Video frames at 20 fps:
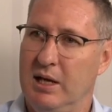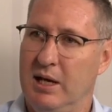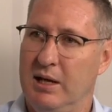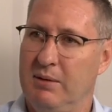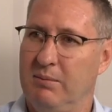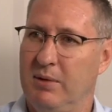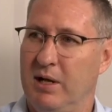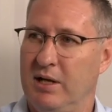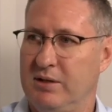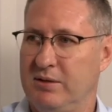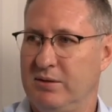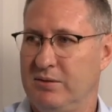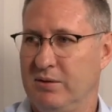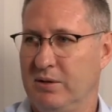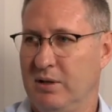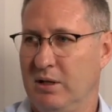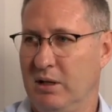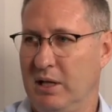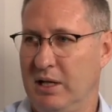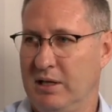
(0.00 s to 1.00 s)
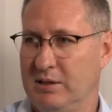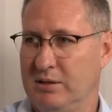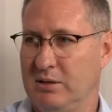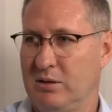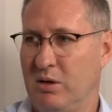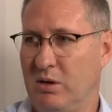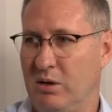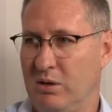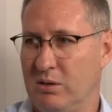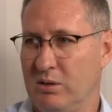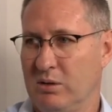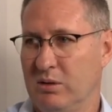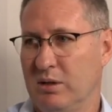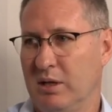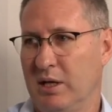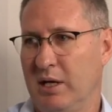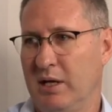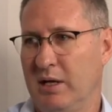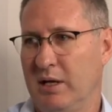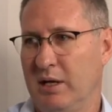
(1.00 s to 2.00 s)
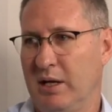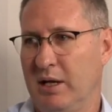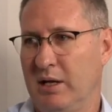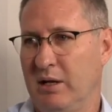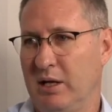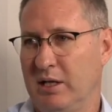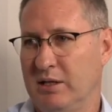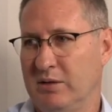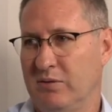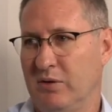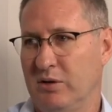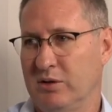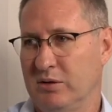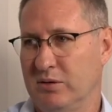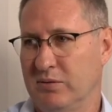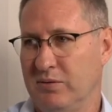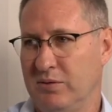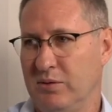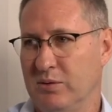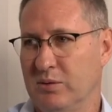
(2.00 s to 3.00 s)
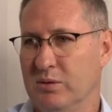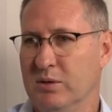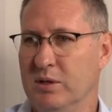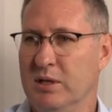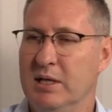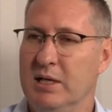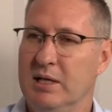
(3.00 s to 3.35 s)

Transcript: and much less coal uh, and less fossil fuel